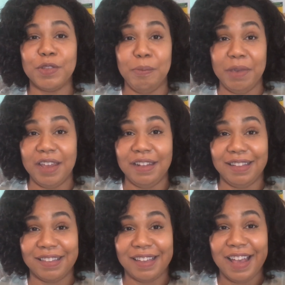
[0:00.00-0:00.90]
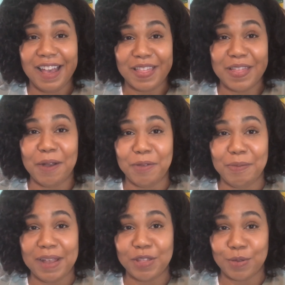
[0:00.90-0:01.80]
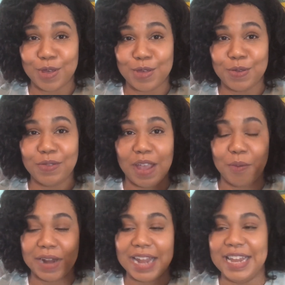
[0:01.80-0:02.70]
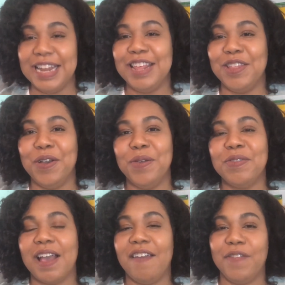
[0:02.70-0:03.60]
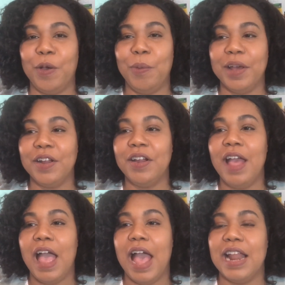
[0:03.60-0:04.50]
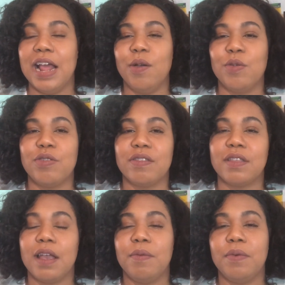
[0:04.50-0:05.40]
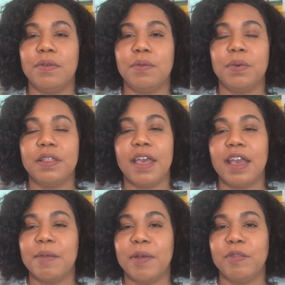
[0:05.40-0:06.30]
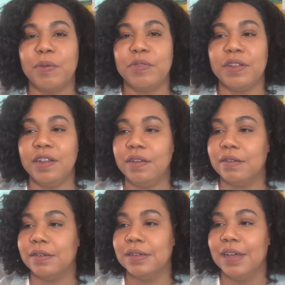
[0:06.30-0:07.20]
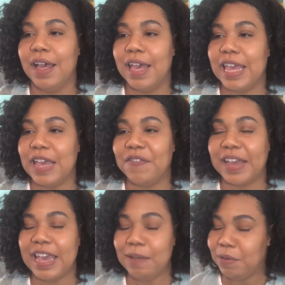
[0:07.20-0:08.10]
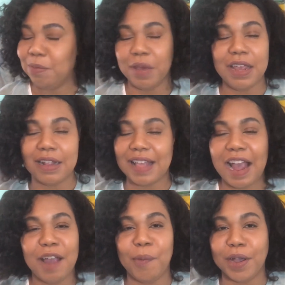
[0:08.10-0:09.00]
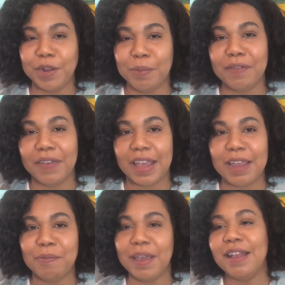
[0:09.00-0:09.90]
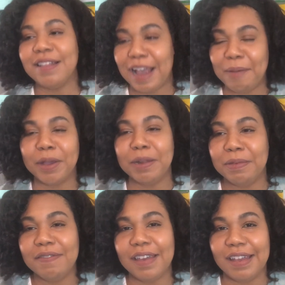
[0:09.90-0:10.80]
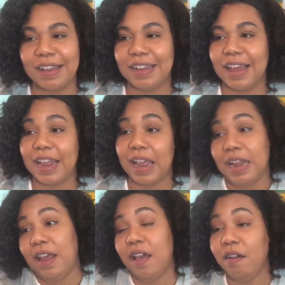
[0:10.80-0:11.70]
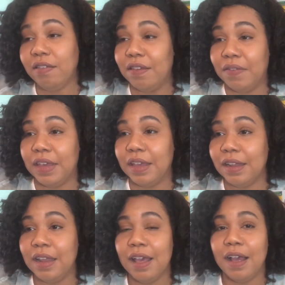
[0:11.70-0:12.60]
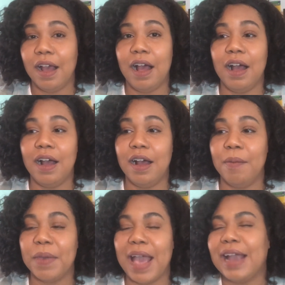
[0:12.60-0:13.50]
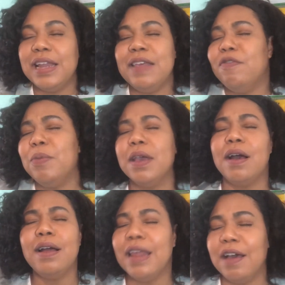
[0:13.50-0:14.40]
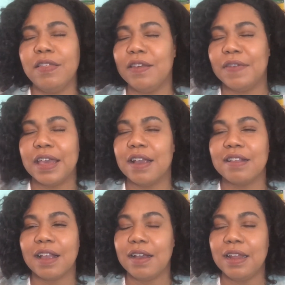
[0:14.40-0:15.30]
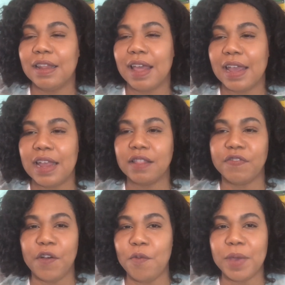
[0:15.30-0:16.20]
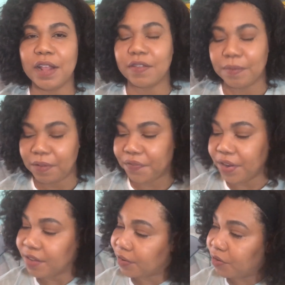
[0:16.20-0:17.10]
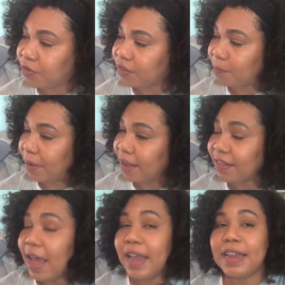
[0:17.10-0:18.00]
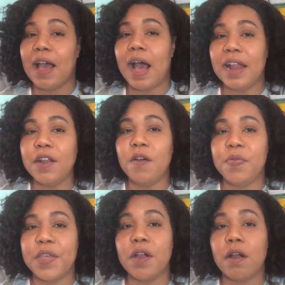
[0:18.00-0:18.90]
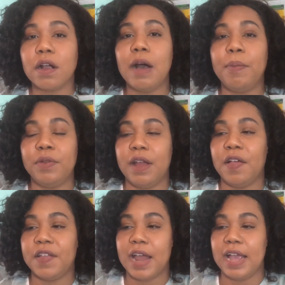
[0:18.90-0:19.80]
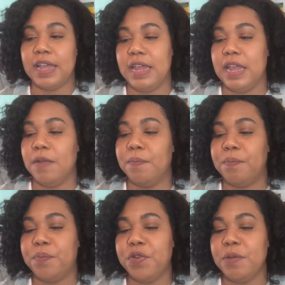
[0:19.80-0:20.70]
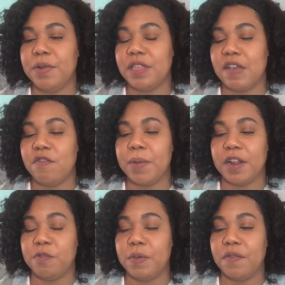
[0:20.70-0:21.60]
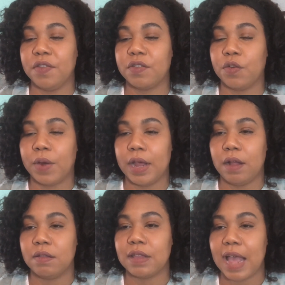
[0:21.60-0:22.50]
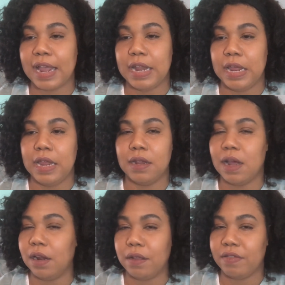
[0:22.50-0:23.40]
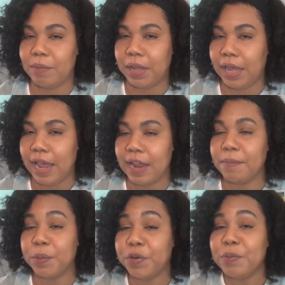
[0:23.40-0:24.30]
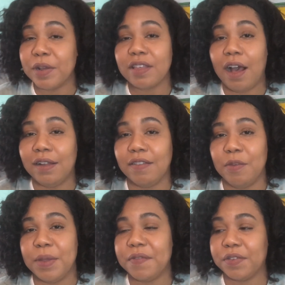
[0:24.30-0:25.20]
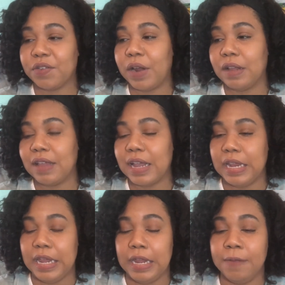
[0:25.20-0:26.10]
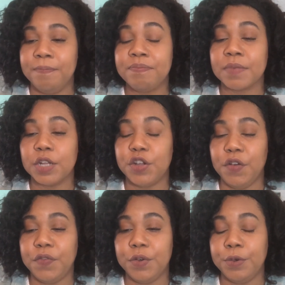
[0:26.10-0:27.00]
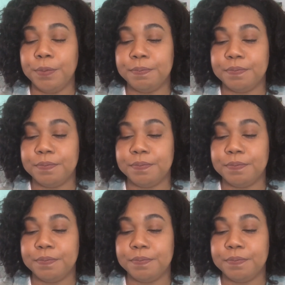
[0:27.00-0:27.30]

beans that were the major issues. And when I didn't eat those, I felt better. And I was just like, well, what the heck am I supposed to do? If I can't eat beans, how am I going to eat beans? How am I going to be vegan? Like, and a healthy vegan. I could even be an unhealthy vegan because I couldn't like eat the faux meats from the freezer. Just a mess. Now, I know there are a couple now that I can eat. Pretty much everybody's beefless grounds I can eat. Not all of them I like, but pretty much all of the beefless grounds I can eat. Tofu.